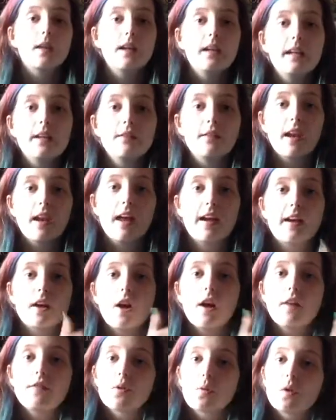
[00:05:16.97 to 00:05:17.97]
Leave a like
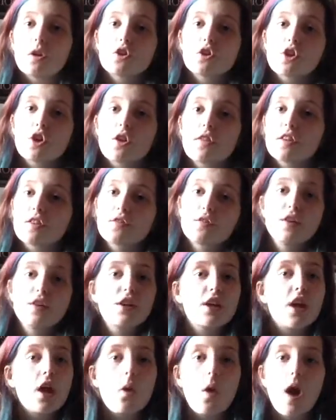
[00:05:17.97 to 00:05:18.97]
if you enjoyed this
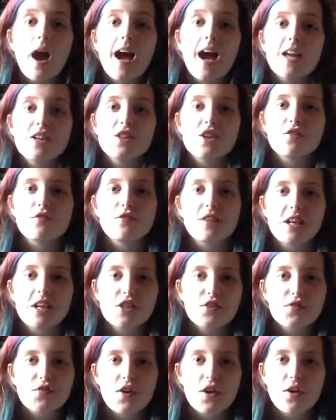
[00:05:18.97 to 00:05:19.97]
video, and don't forget
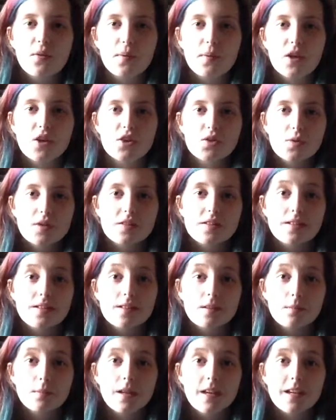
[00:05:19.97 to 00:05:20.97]
to follow me on Twitter,
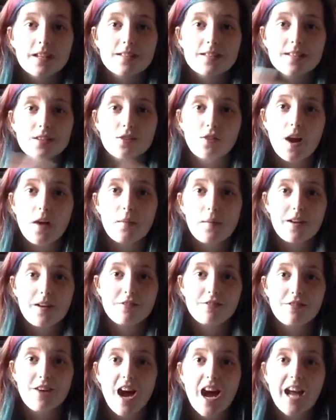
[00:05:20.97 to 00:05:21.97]
Tumblr, Instagram
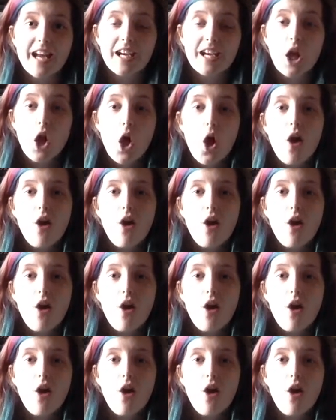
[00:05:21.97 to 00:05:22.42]
and Vine.